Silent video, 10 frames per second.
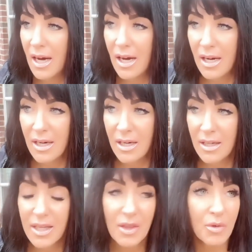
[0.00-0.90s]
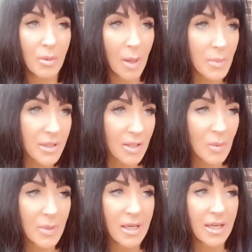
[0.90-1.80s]
uh, he threw up a
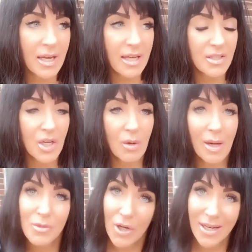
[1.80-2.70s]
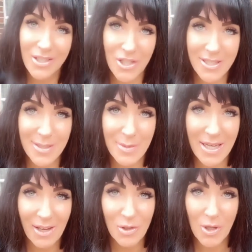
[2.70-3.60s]
little bit and you know I'm trying to chase him
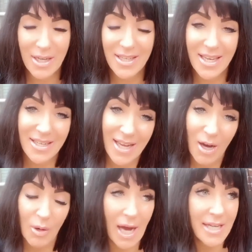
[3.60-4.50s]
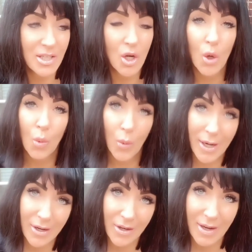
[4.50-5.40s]
down trying to get it out I didn't know
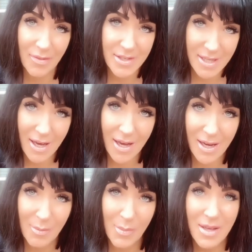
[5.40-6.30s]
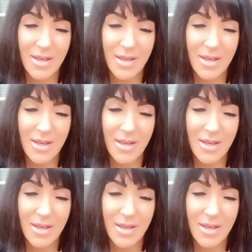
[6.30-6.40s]
where at the time